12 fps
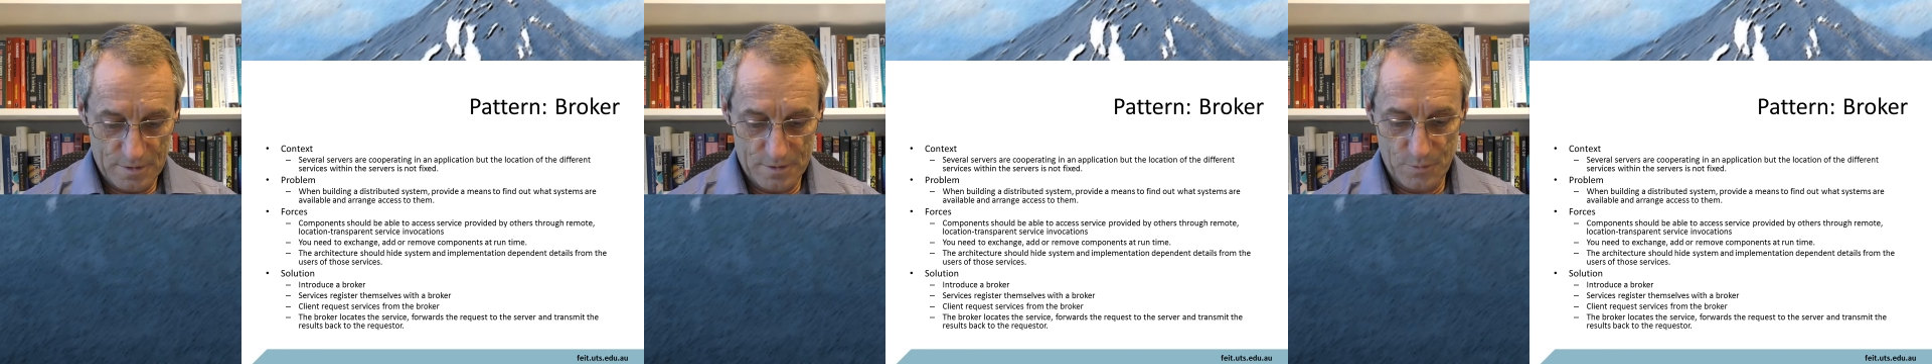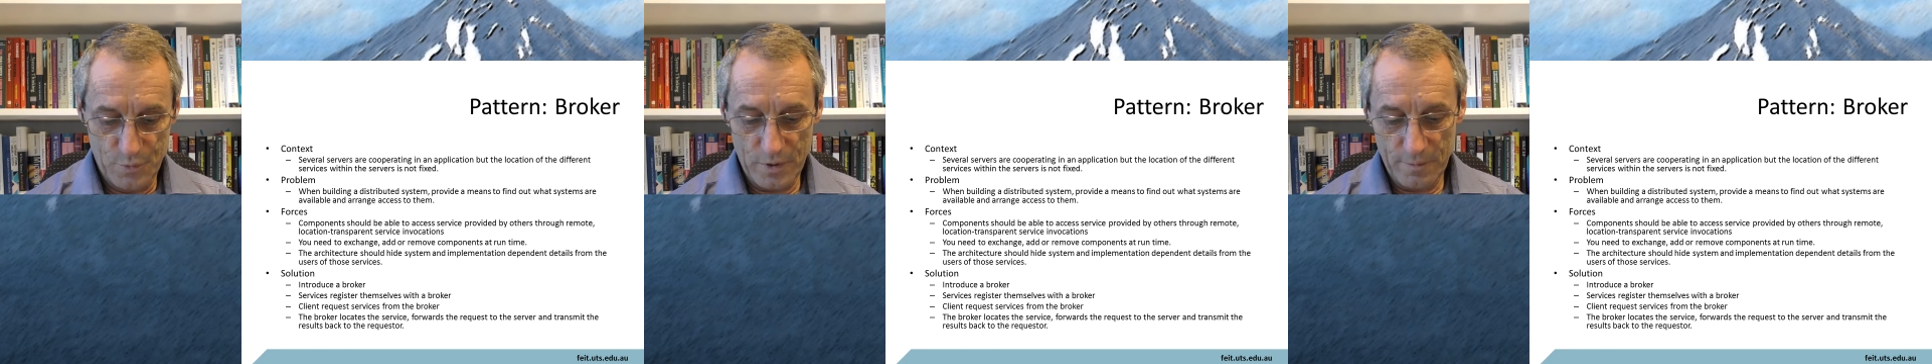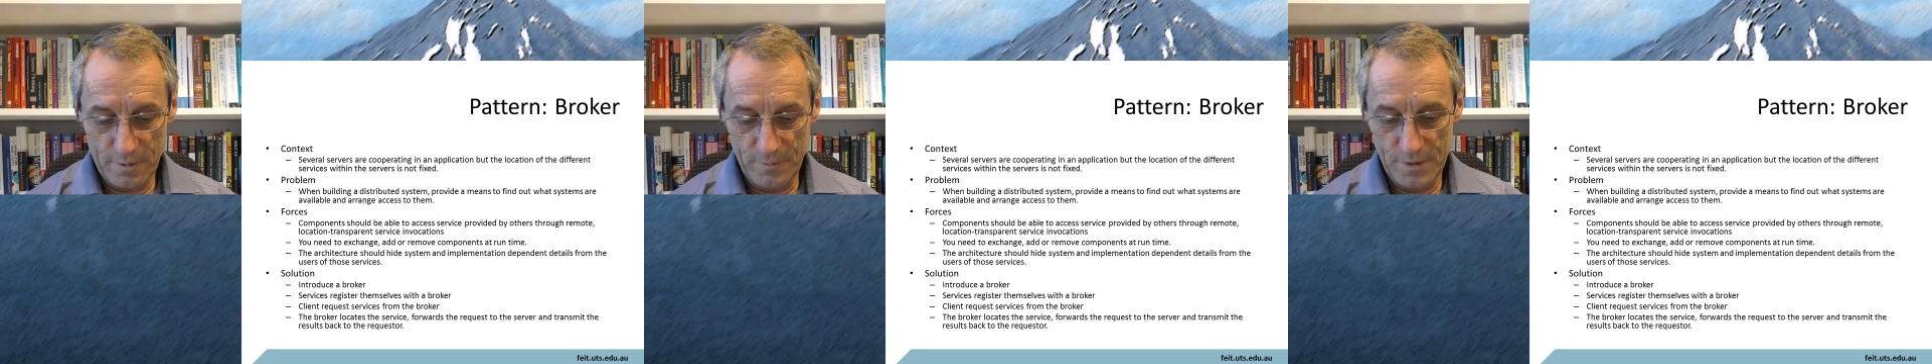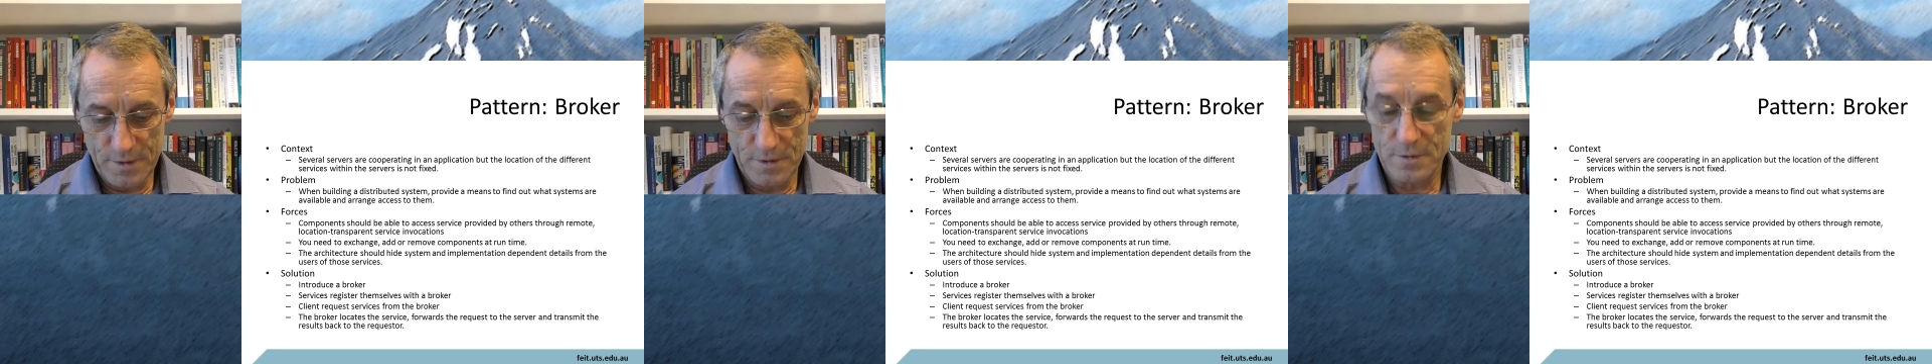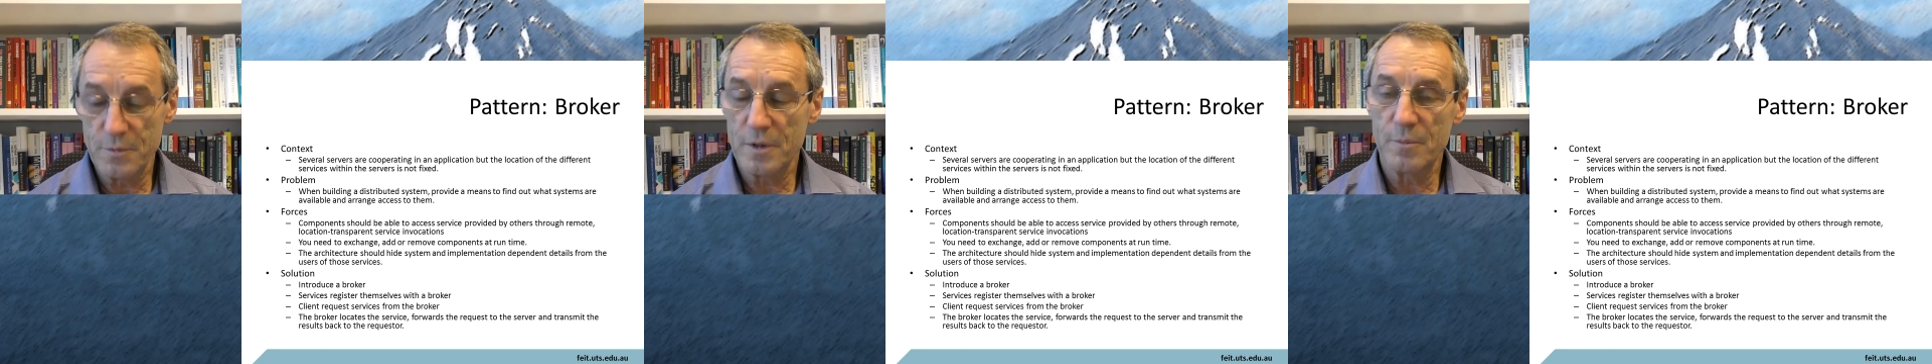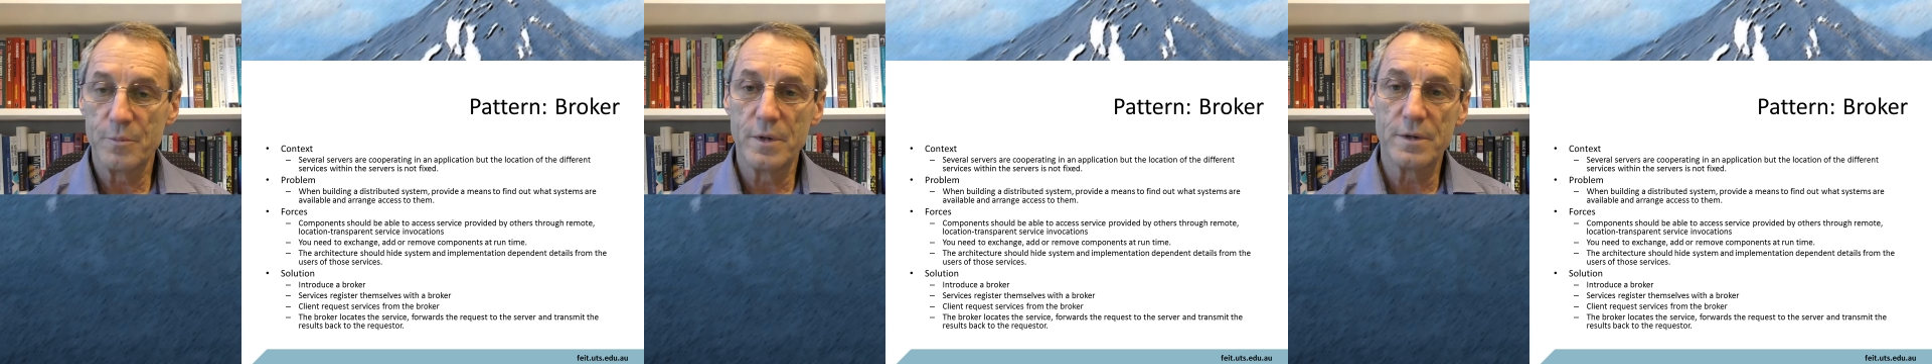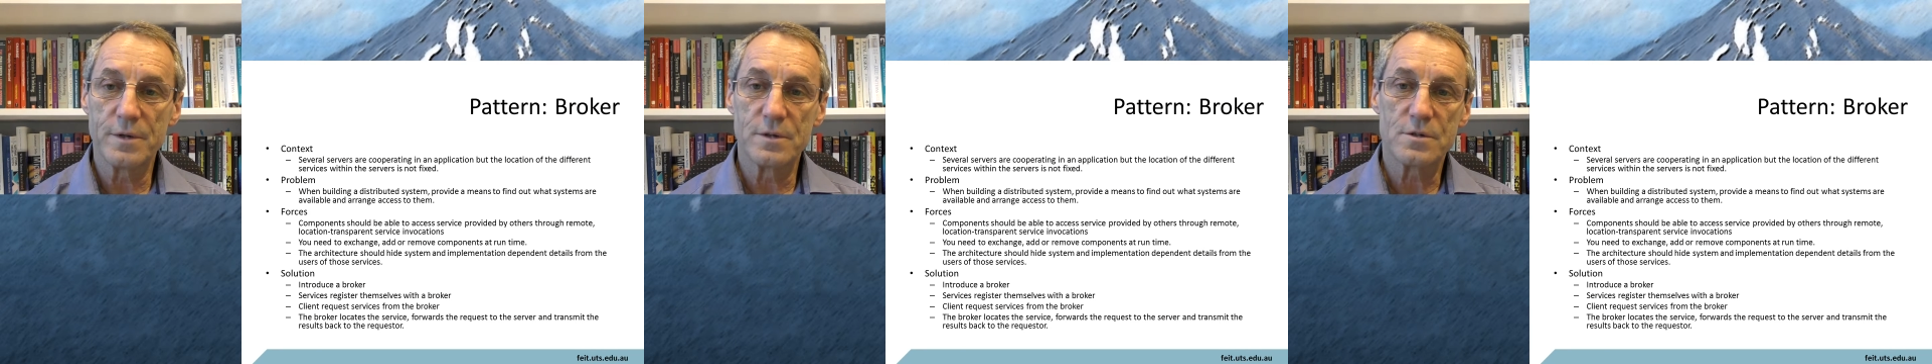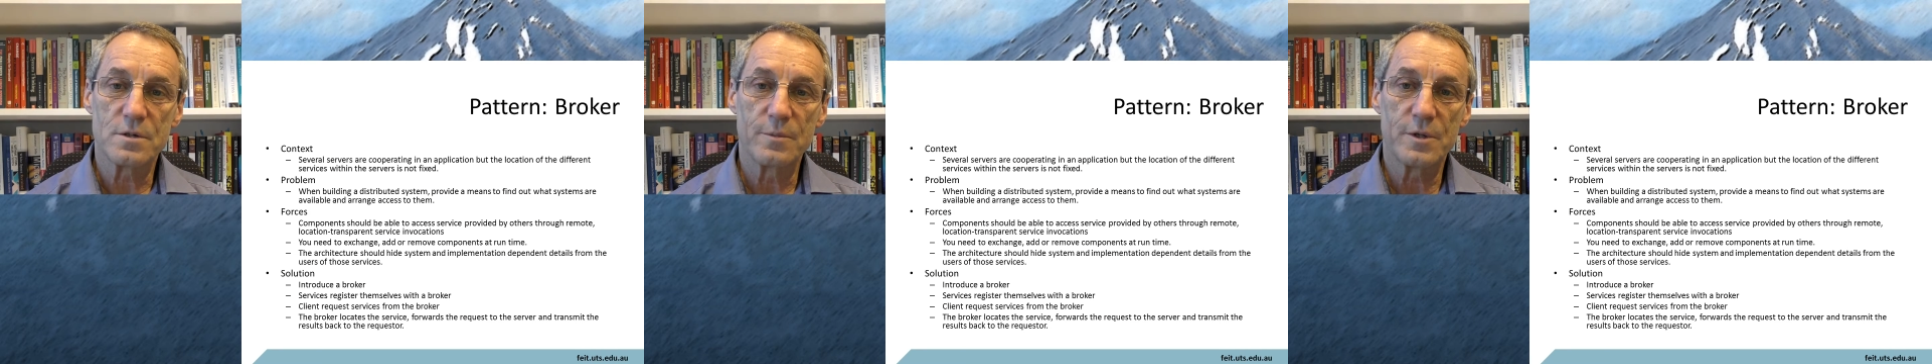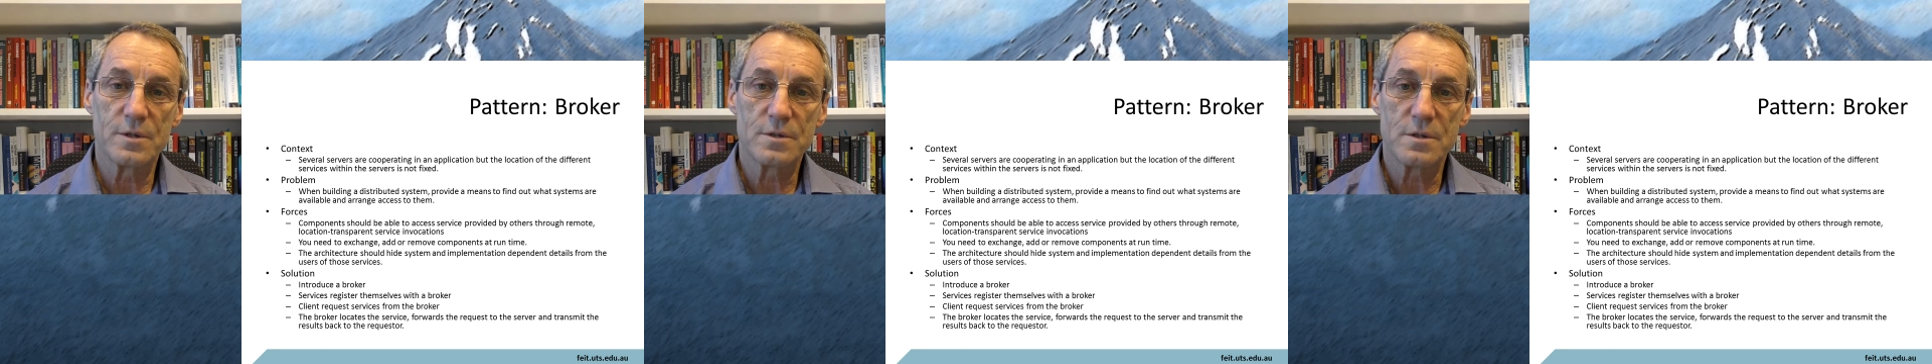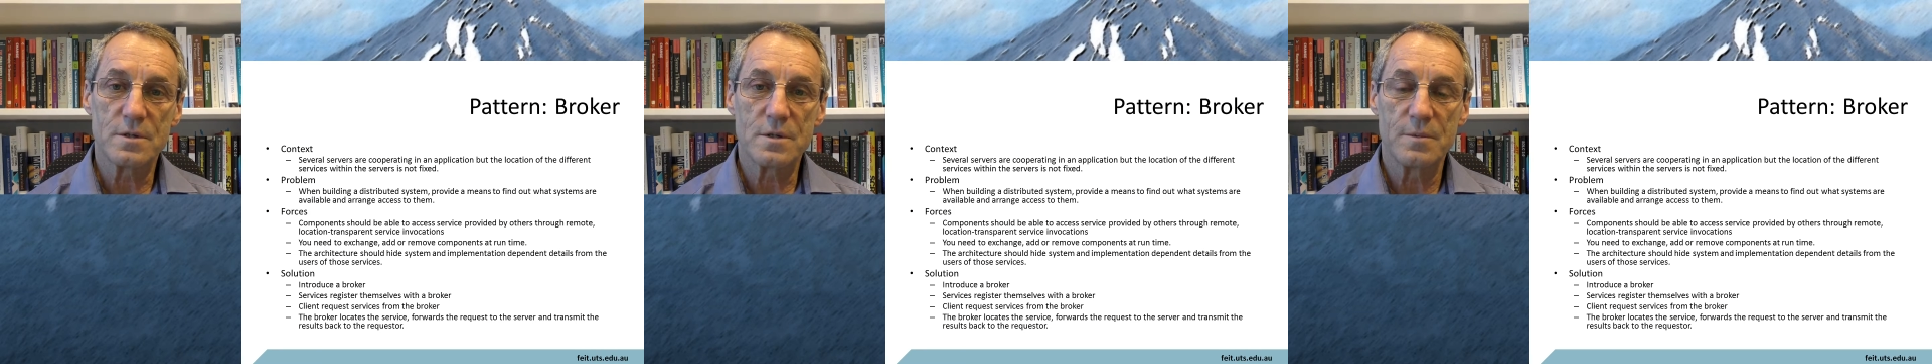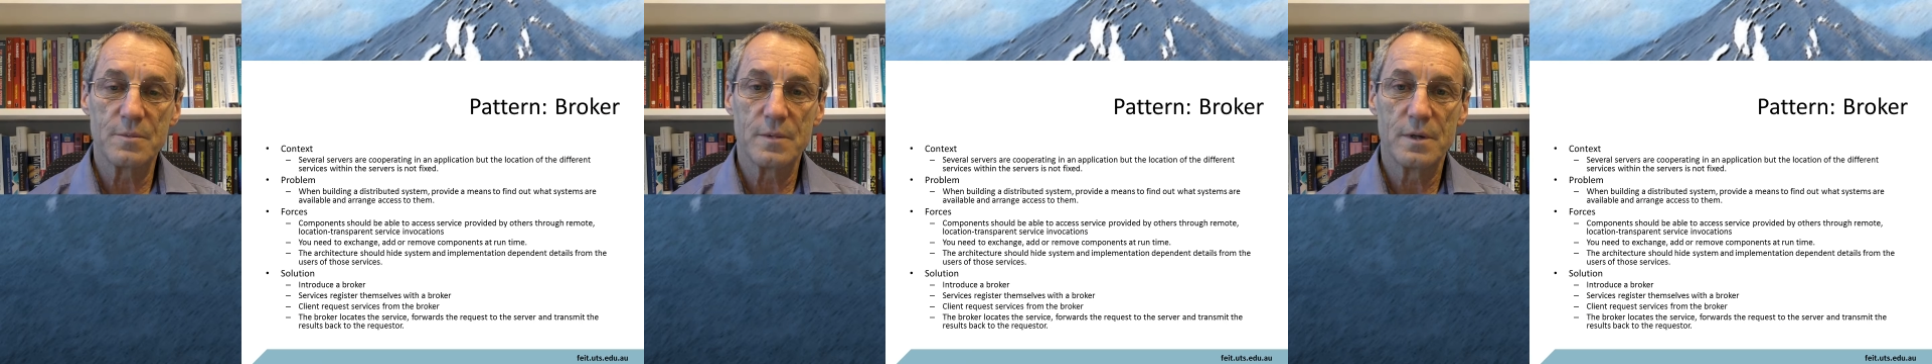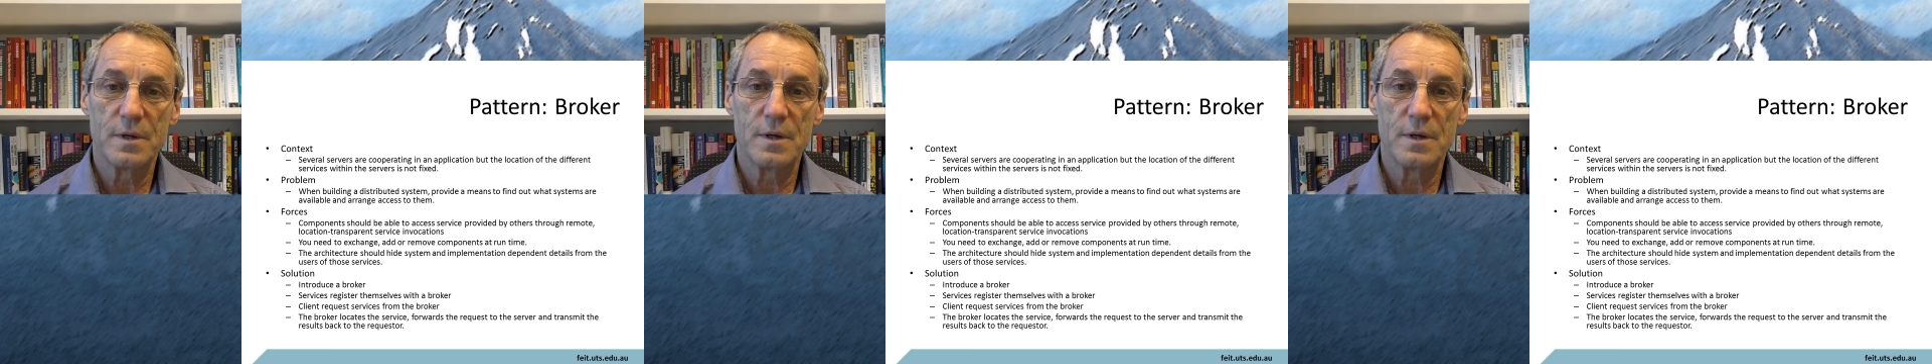The problem is when I'm building a distributed system,